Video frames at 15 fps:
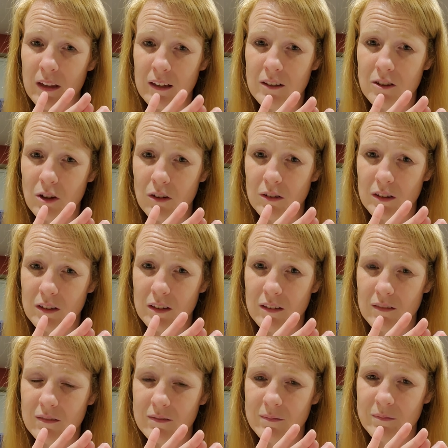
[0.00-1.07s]
adult
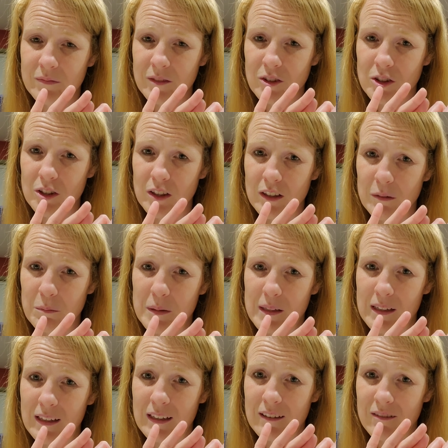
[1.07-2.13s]
should
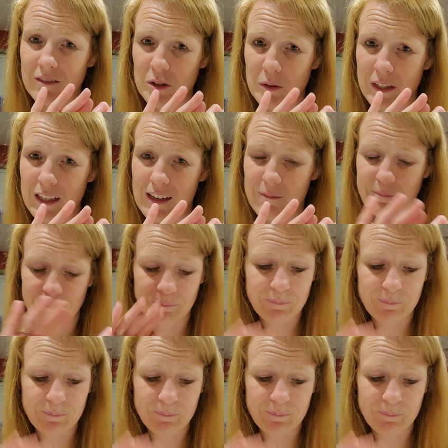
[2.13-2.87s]
be doing it,